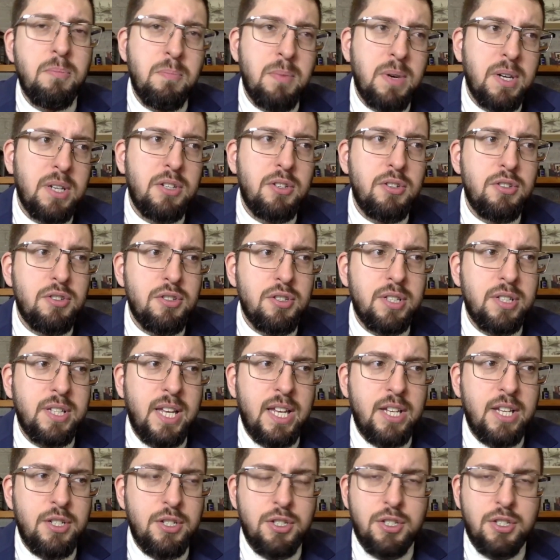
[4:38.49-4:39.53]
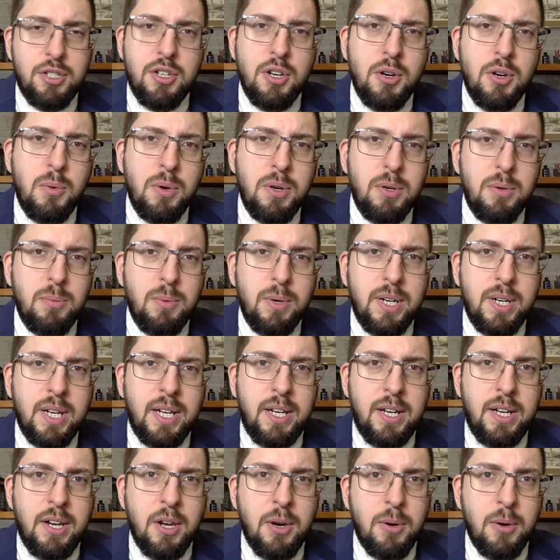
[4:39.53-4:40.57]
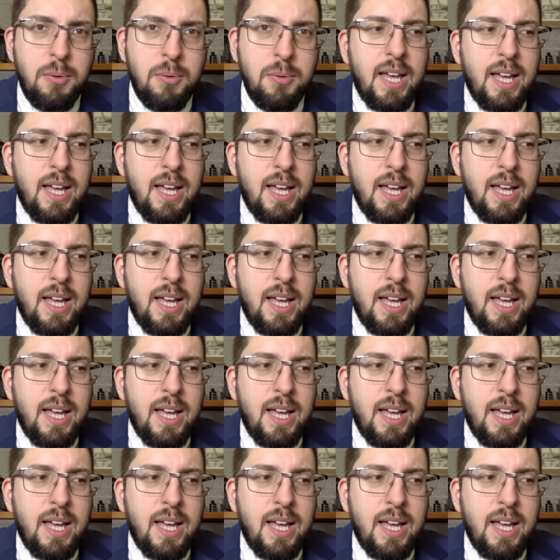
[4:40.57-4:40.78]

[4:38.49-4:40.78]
but usually I just go with what I know.